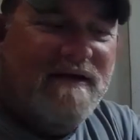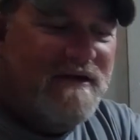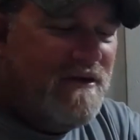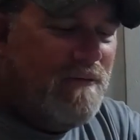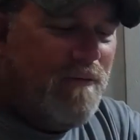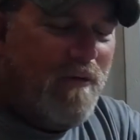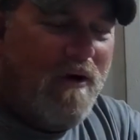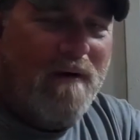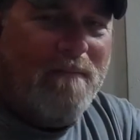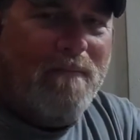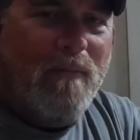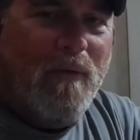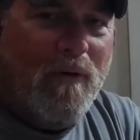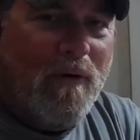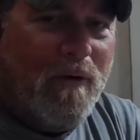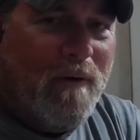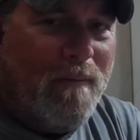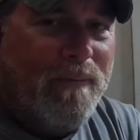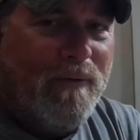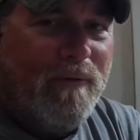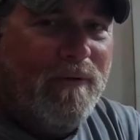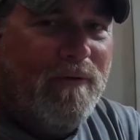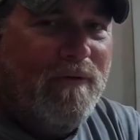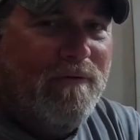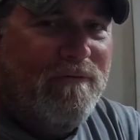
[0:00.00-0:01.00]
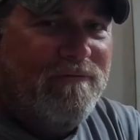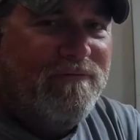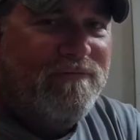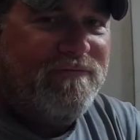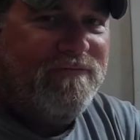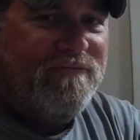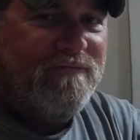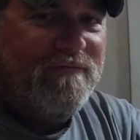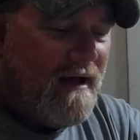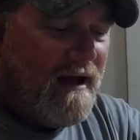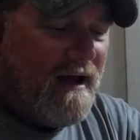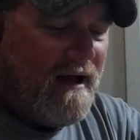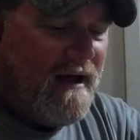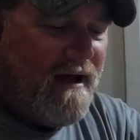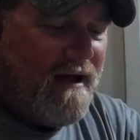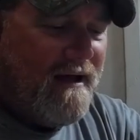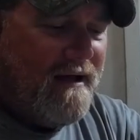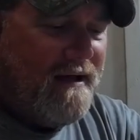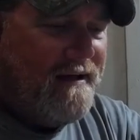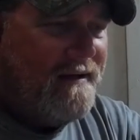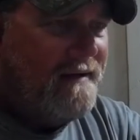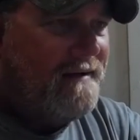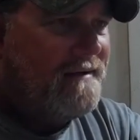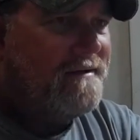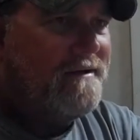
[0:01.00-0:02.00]
You want more proof?
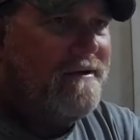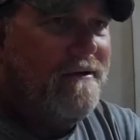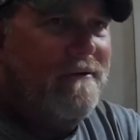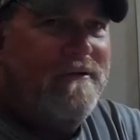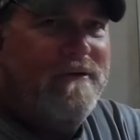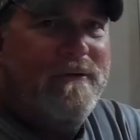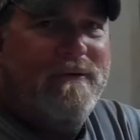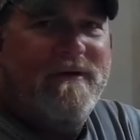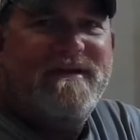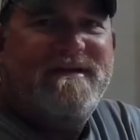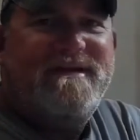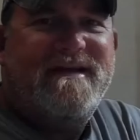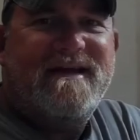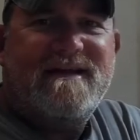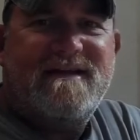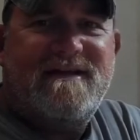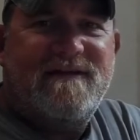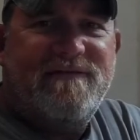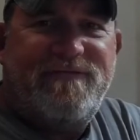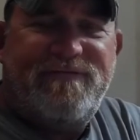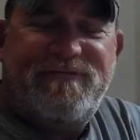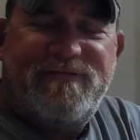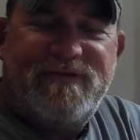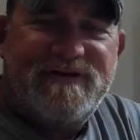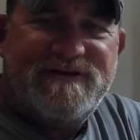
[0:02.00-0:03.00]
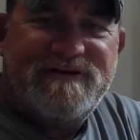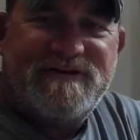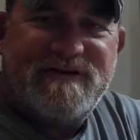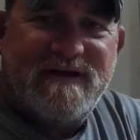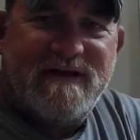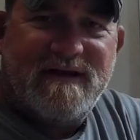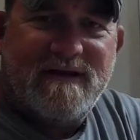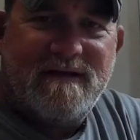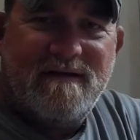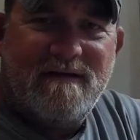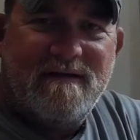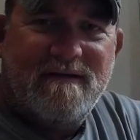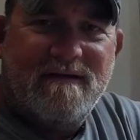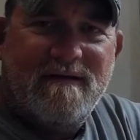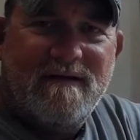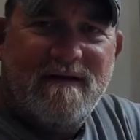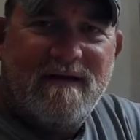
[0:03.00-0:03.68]
Go to Addictive Fishing